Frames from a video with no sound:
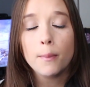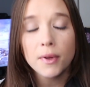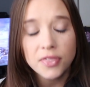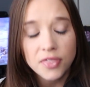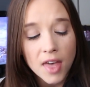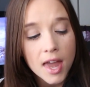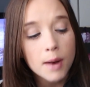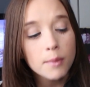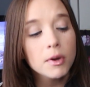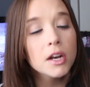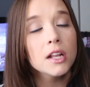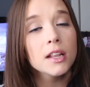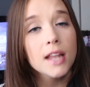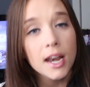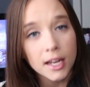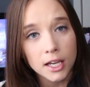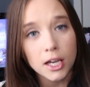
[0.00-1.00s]
But then I'm gonna
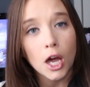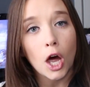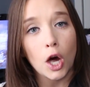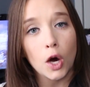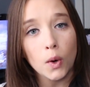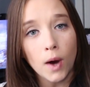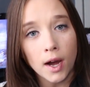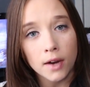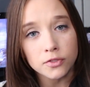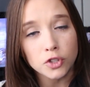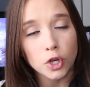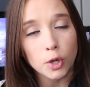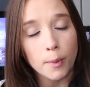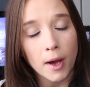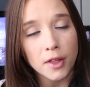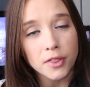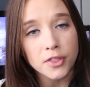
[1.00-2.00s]
let it go after
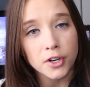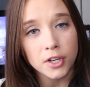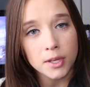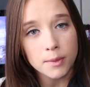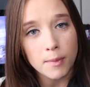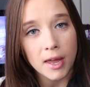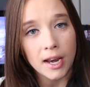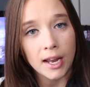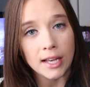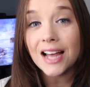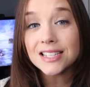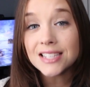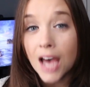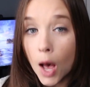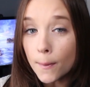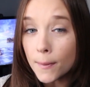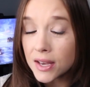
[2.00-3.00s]
about 30 minutes. And
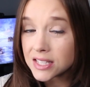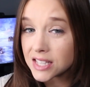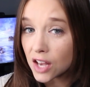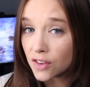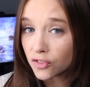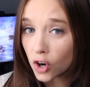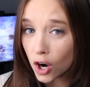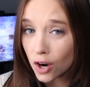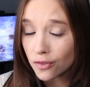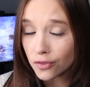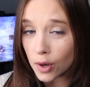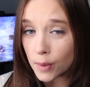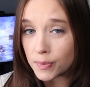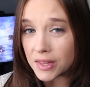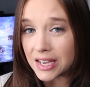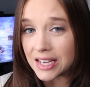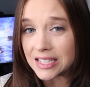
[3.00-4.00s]
to help myself grow
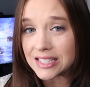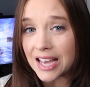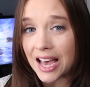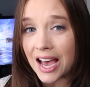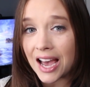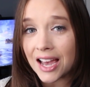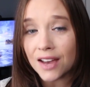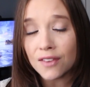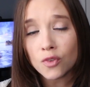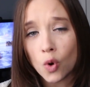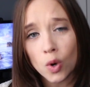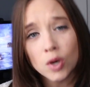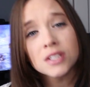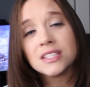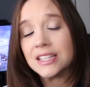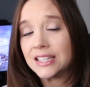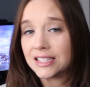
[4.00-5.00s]
from this, I of
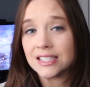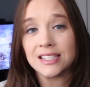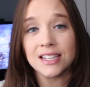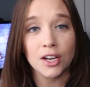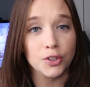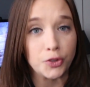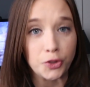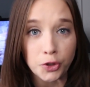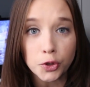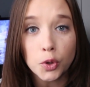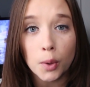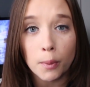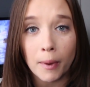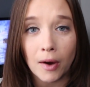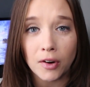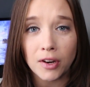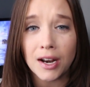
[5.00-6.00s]
course need to tell you
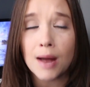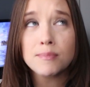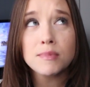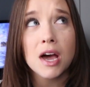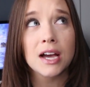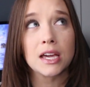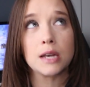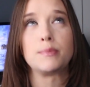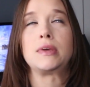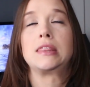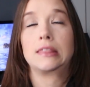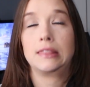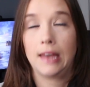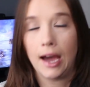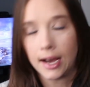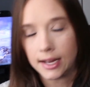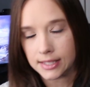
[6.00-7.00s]
about it. I'm not gonna be
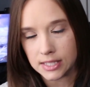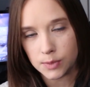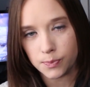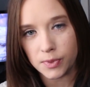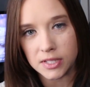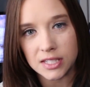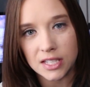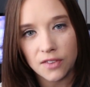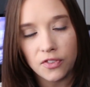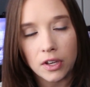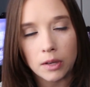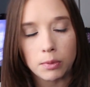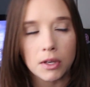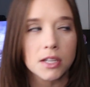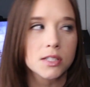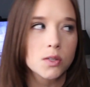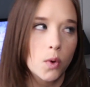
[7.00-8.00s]
that specific
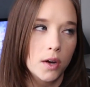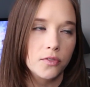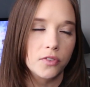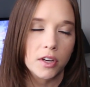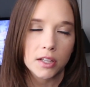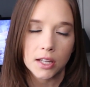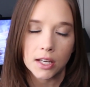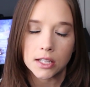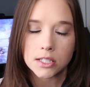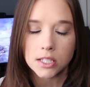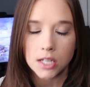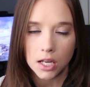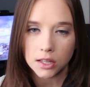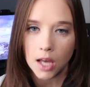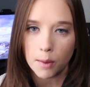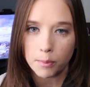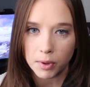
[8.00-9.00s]
because quite frankly, it's
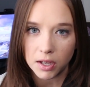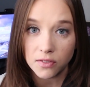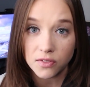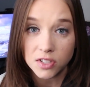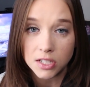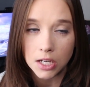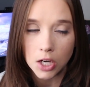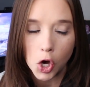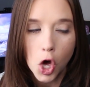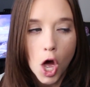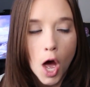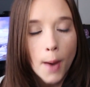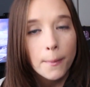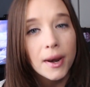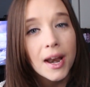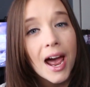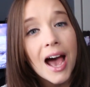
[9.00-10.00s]
not that big of a deal,
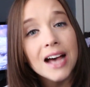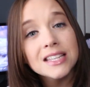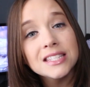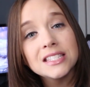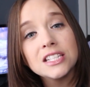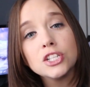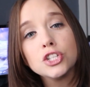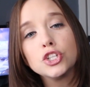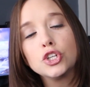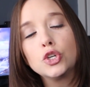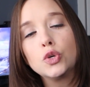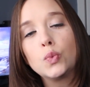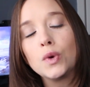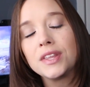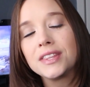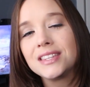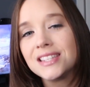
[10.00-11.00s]
but it has to do
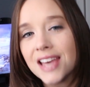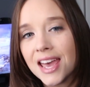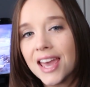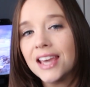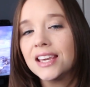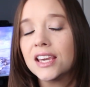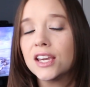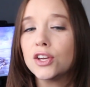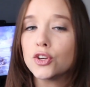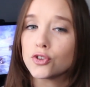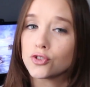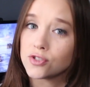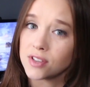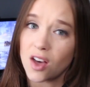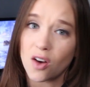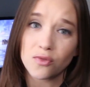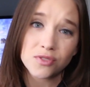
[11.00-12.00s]
with taking
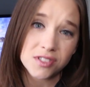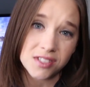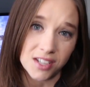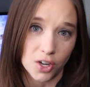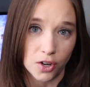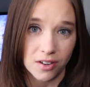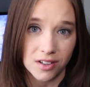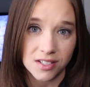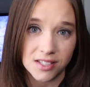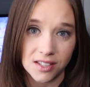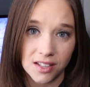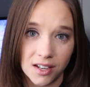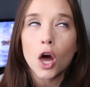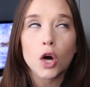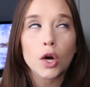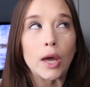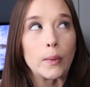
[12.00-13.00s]
yourself
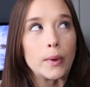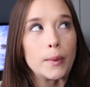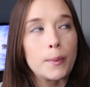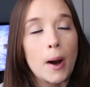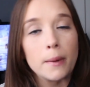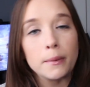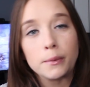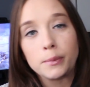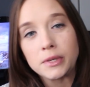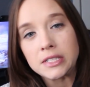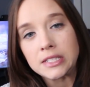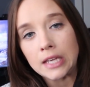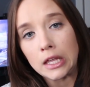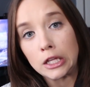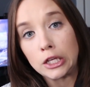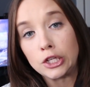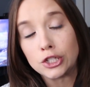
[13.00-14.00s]
seriously. Okay, we probably
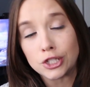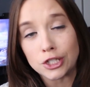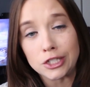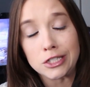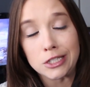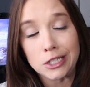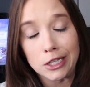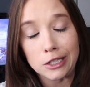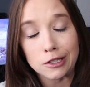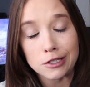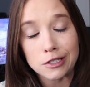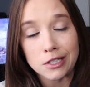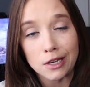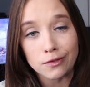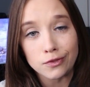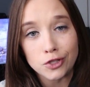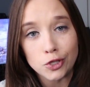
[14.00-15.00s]
say that you shouldn't take
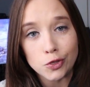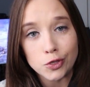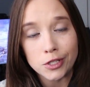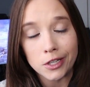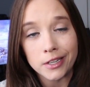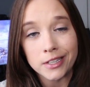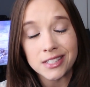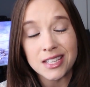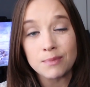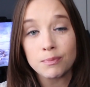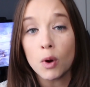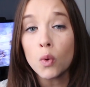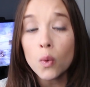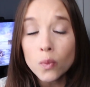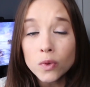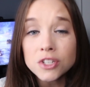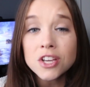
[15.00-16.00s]
yourself too seriously, but
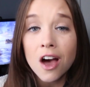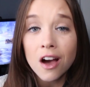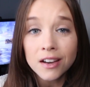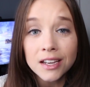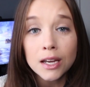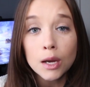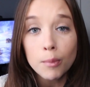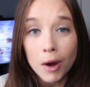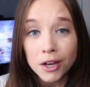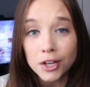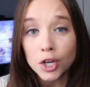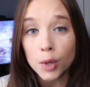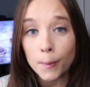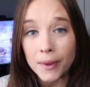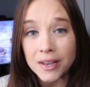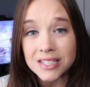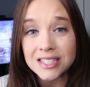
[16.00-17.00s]
when we're talking about
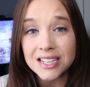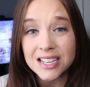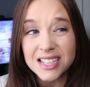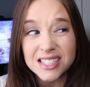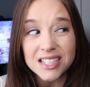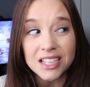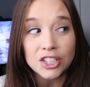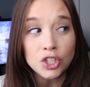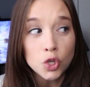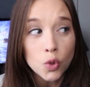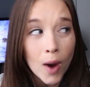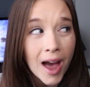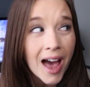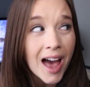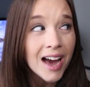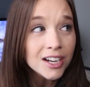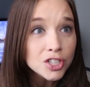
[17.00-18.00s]
your business, you
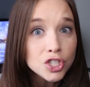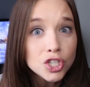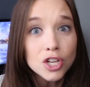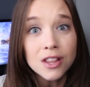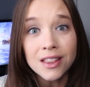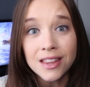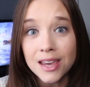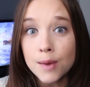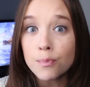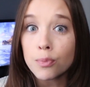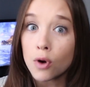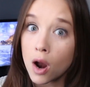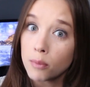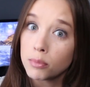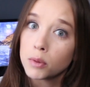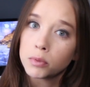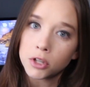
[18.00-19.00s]
actually
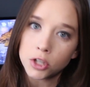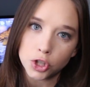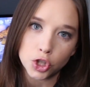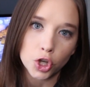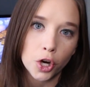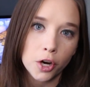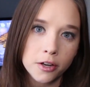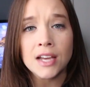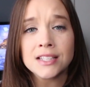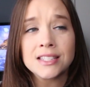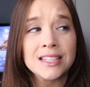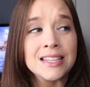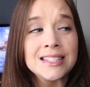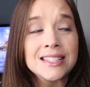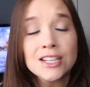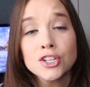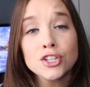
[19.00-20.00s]
probably should. It's
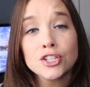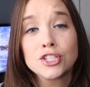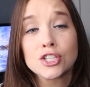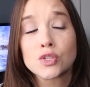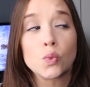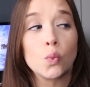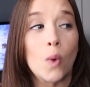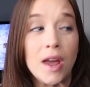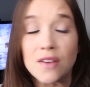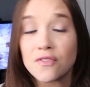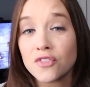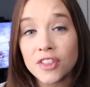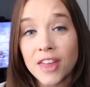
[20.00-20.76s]
easier to just wait